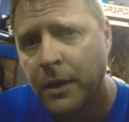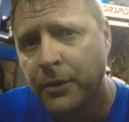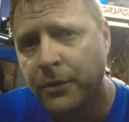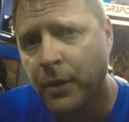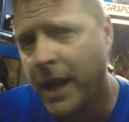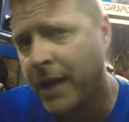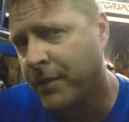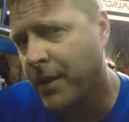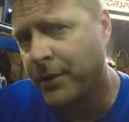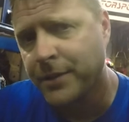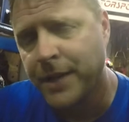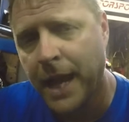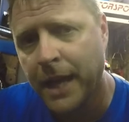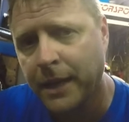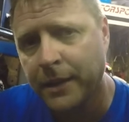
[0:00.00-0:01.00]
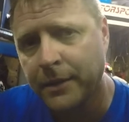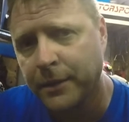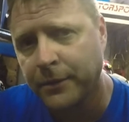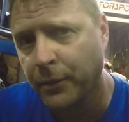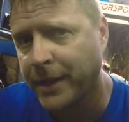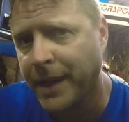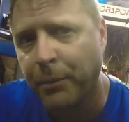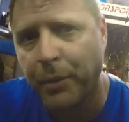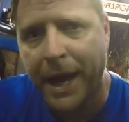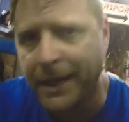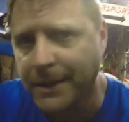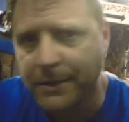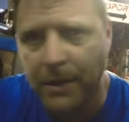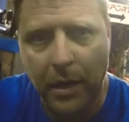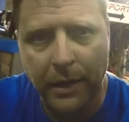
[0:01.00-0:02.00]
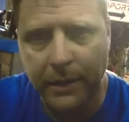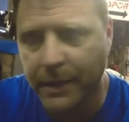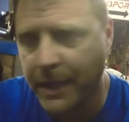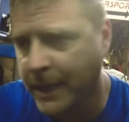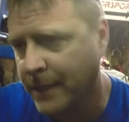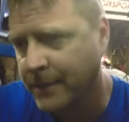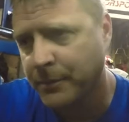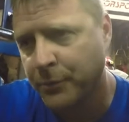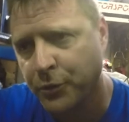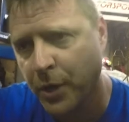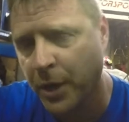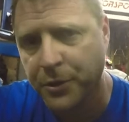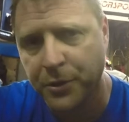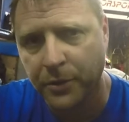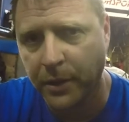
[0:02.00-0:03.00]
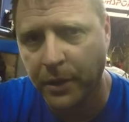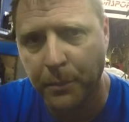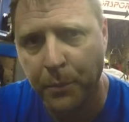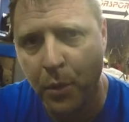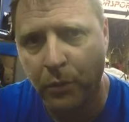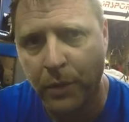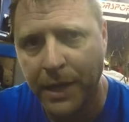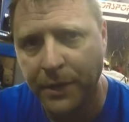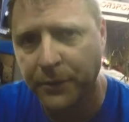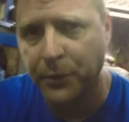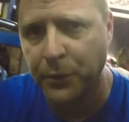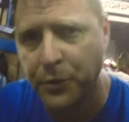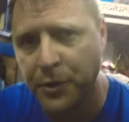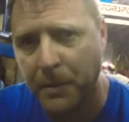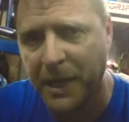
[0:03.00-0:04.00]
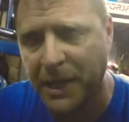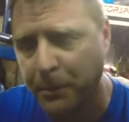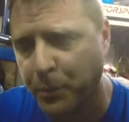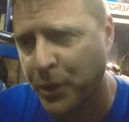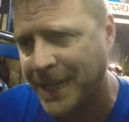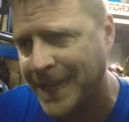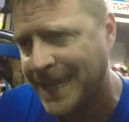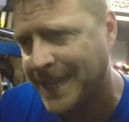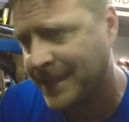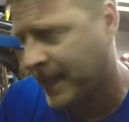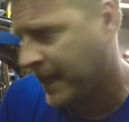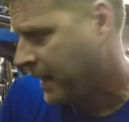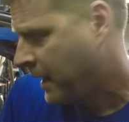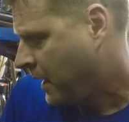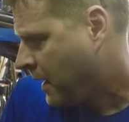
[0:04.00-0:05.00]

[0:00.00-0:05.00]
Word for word: So I have another tank I sort of got brackets on it, and I got some structure that'll bolt right to. Should make it pretty easy.